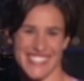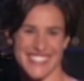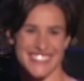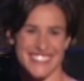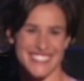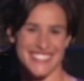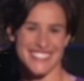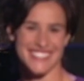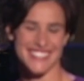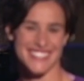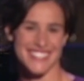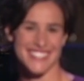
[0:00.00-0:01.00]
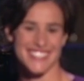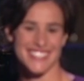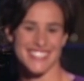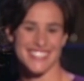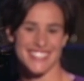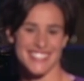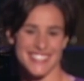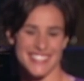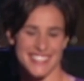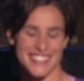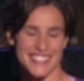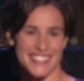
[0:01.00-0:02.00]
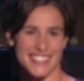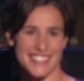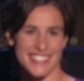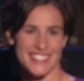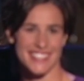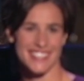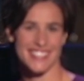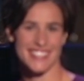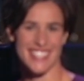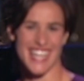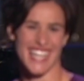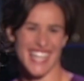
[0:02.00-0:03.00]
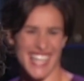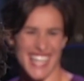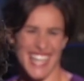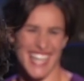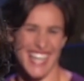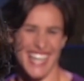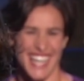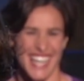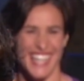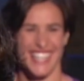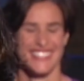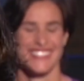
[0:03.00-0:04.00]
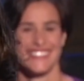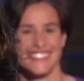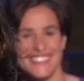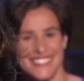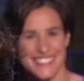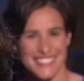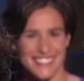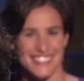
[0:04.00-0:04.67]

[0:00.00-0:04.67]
[no speech]